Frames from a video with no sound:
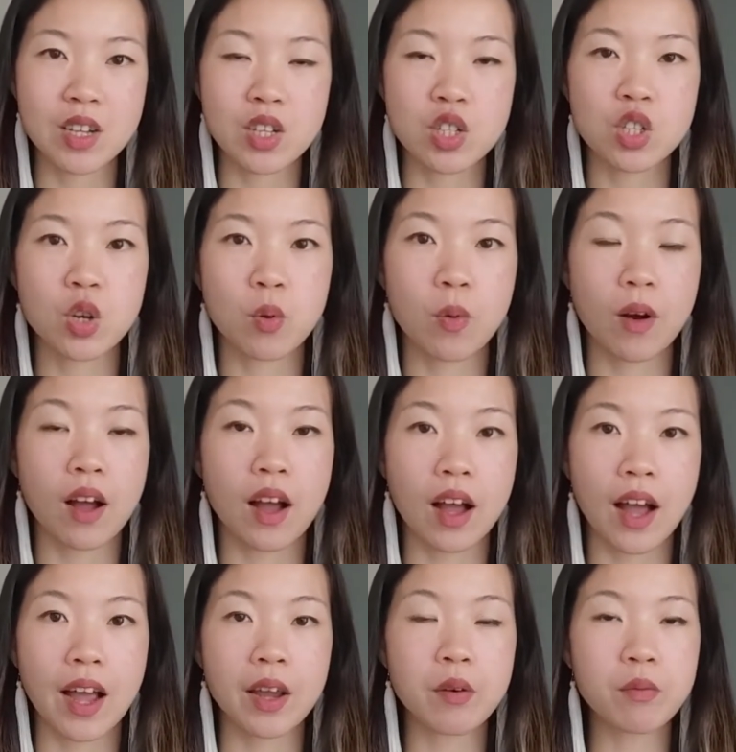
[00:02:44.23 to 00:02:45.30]
So
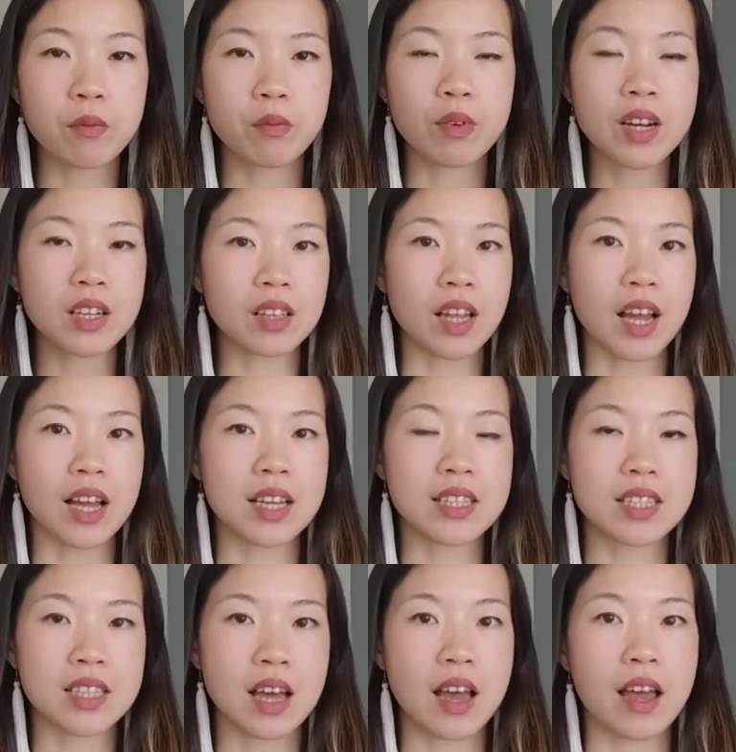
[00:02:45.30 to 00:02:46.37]
I
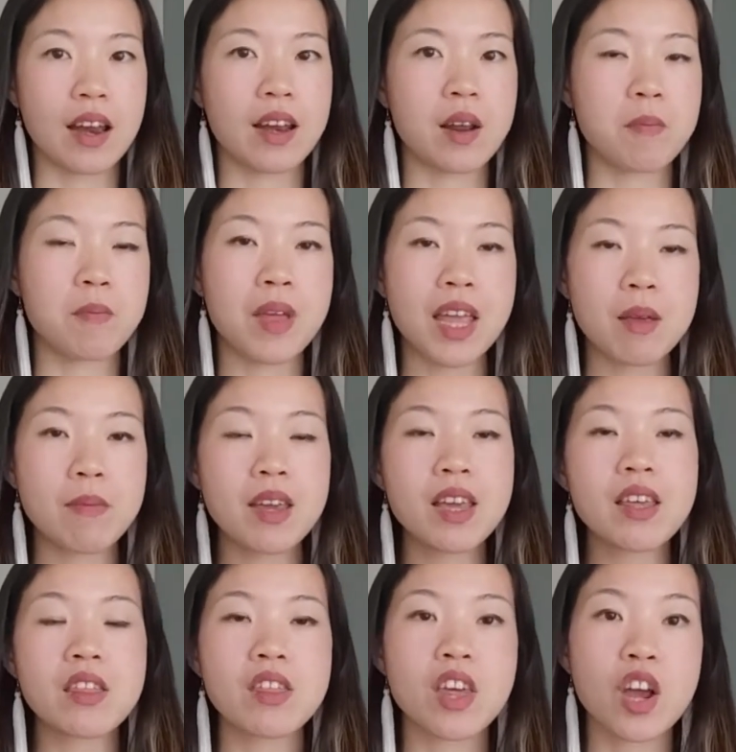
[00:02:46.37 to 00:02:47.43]
realized that maybe
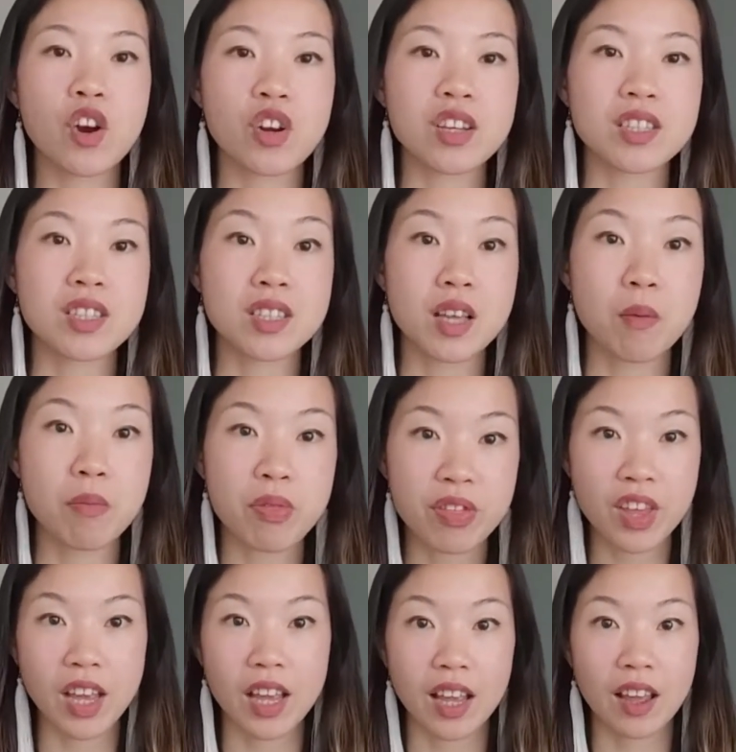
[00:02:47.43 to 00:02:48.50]
there is
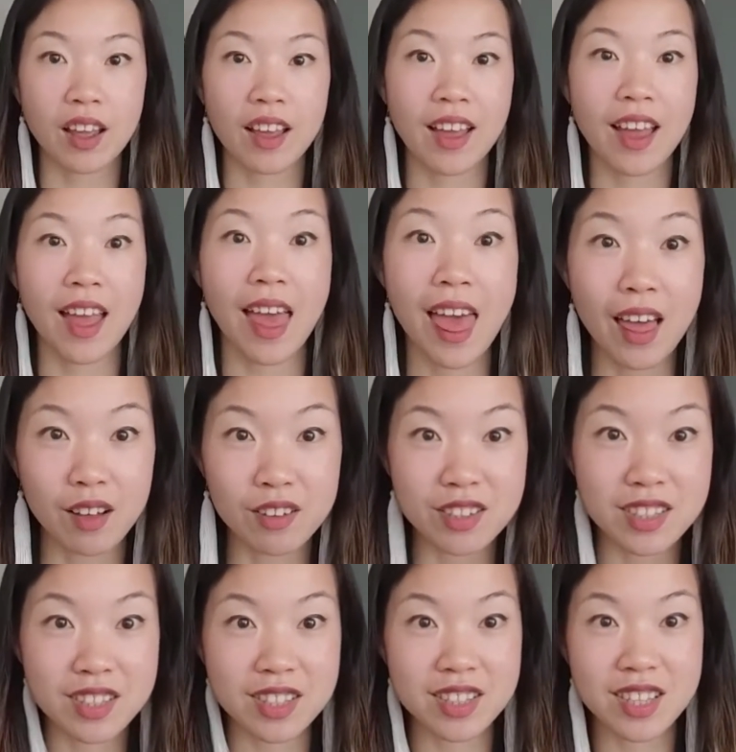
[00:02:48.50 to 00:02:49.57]
something
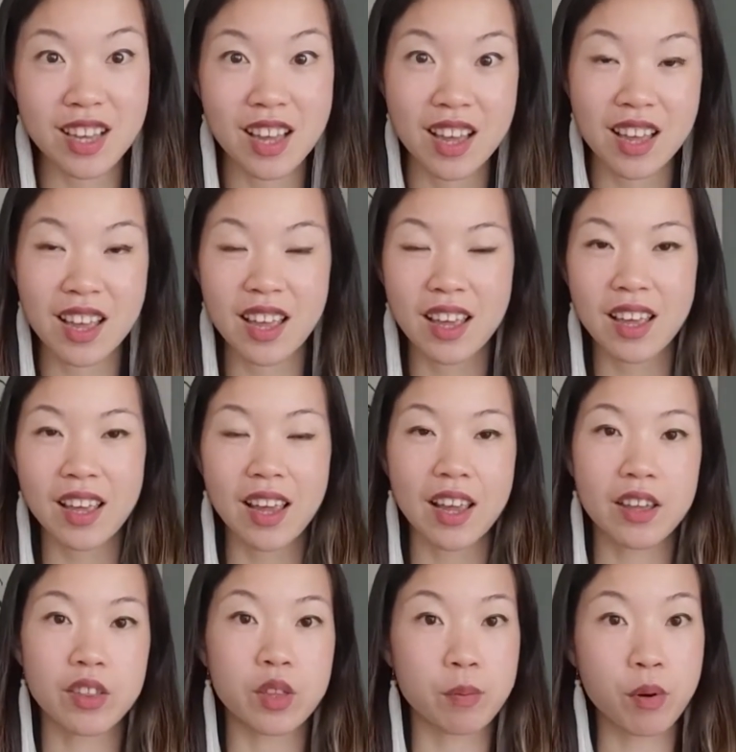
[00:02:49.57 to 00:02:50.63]
else
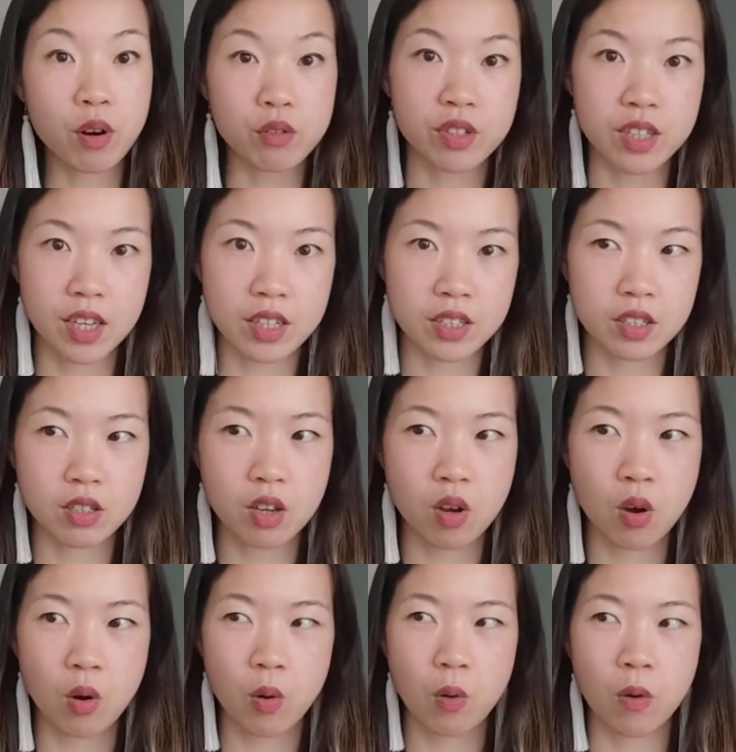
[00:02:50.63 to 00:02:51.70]
in the process,
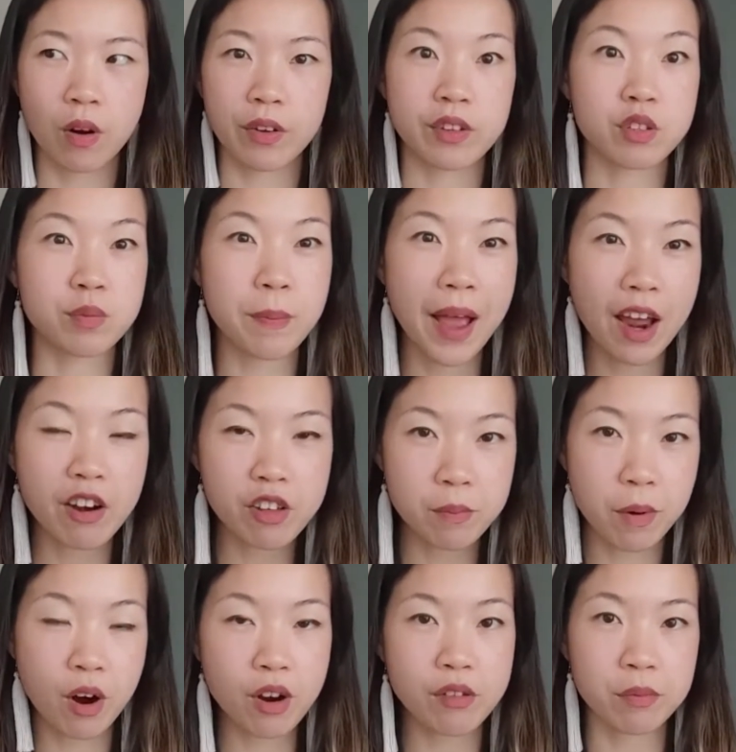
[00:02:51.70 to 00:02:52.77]
or there's
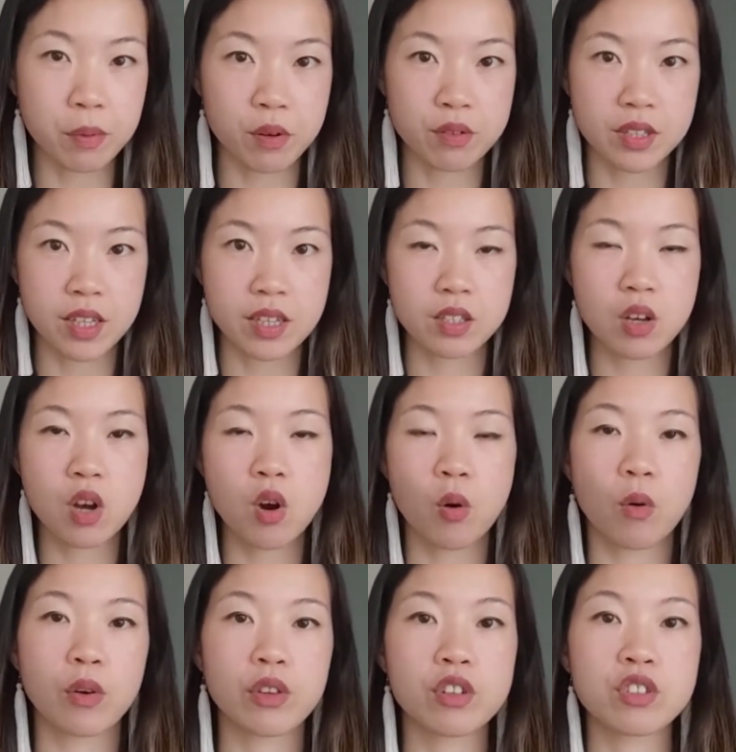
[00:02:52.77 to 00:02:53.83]
part of the process,
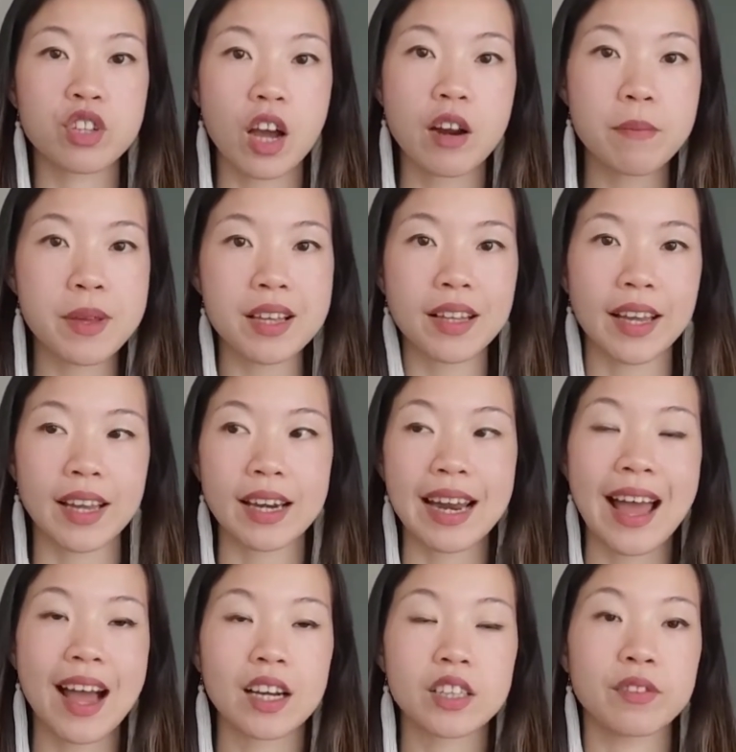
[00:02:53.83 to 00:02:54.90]
or there's got to be
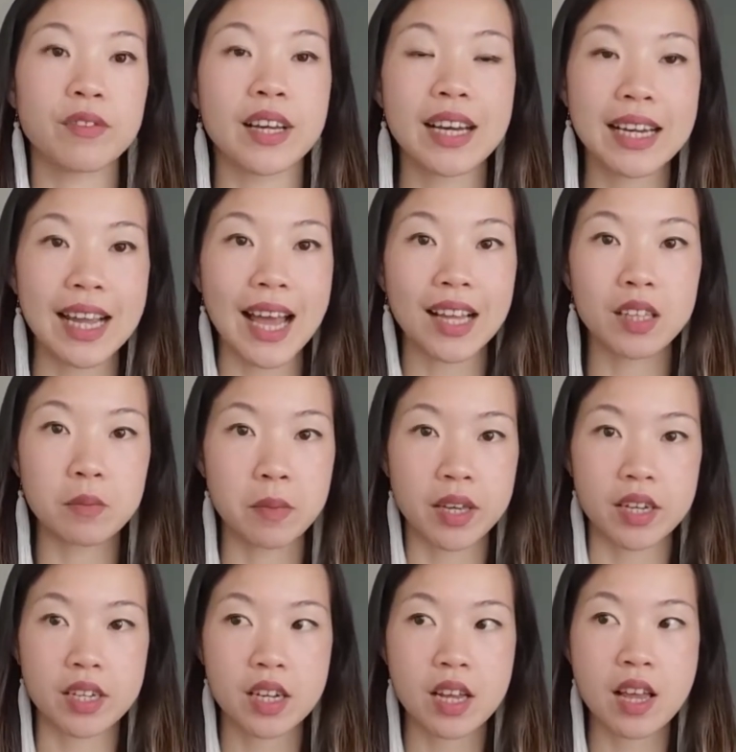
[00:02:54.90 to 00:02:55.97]
an activating
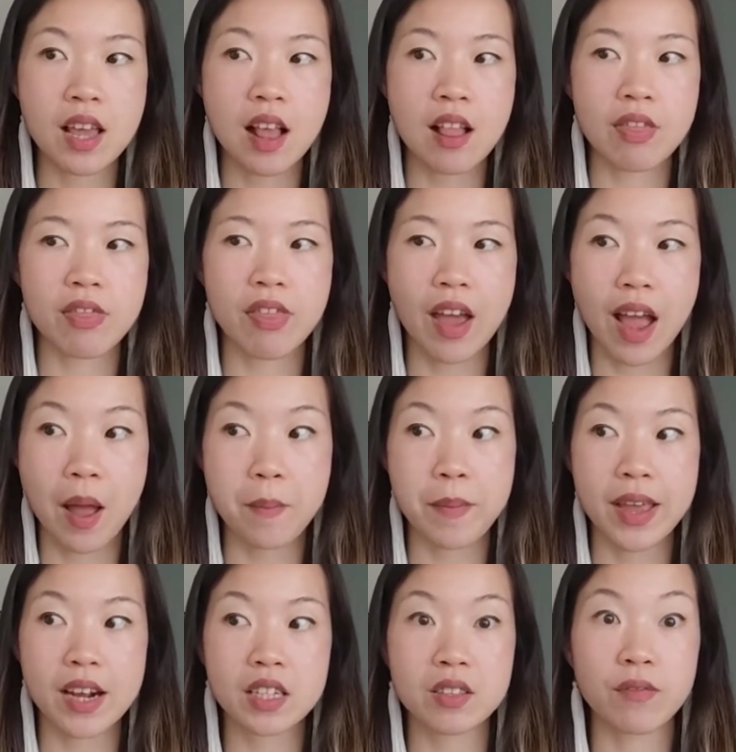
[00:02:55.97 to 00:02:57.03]
element that
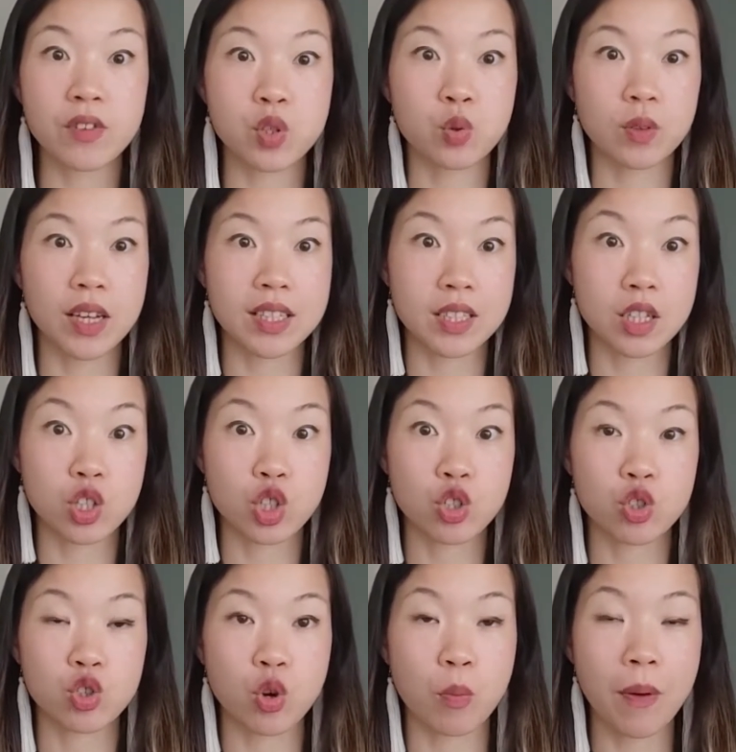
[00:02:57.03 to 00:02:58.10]
makes
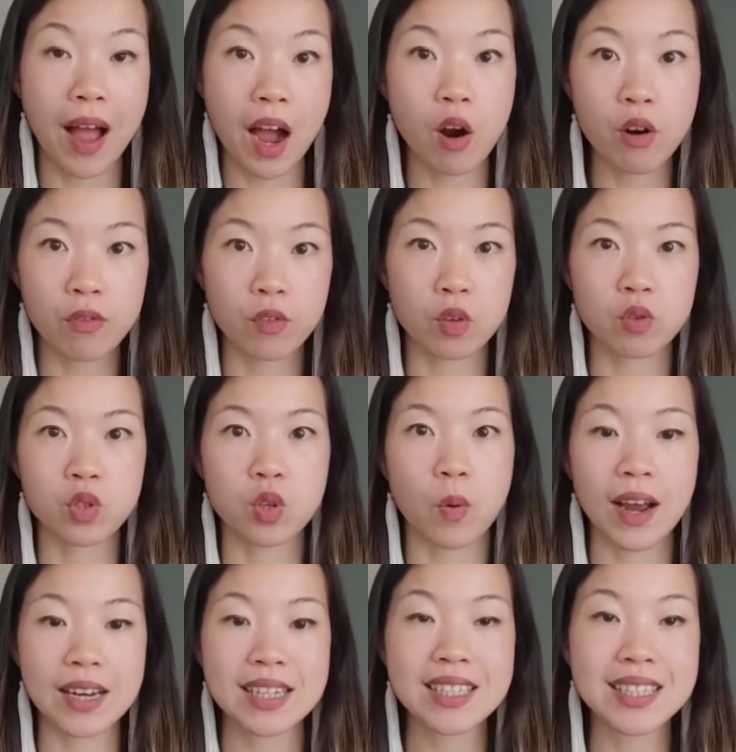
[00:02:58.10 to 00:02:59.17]
visualization so powerful. So
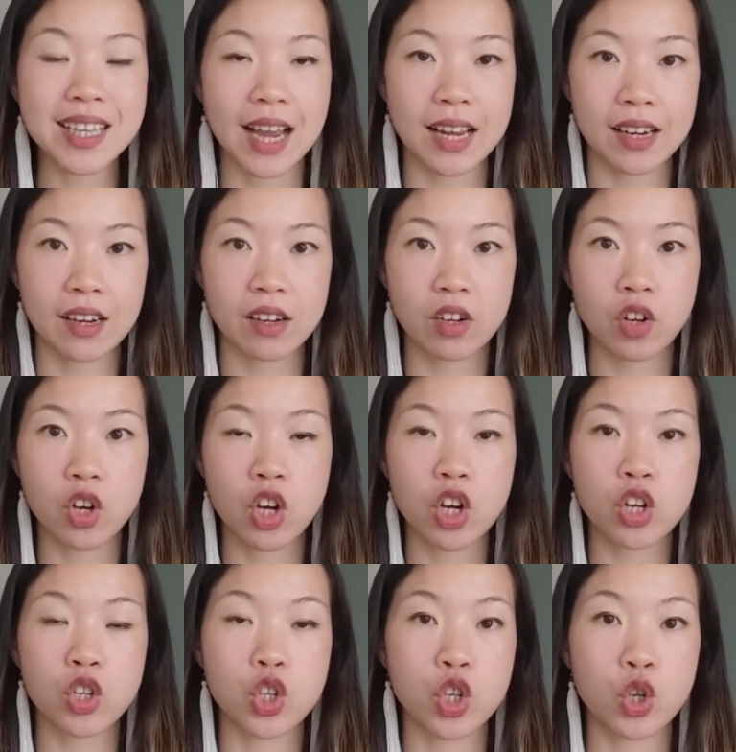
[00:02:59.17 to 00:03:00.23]
I decided
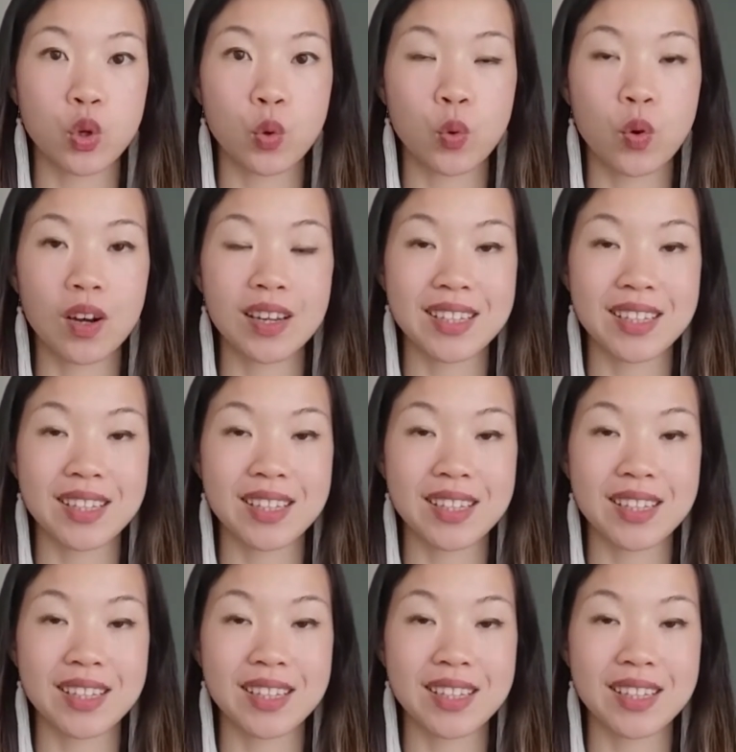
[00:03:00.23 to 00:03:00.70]
to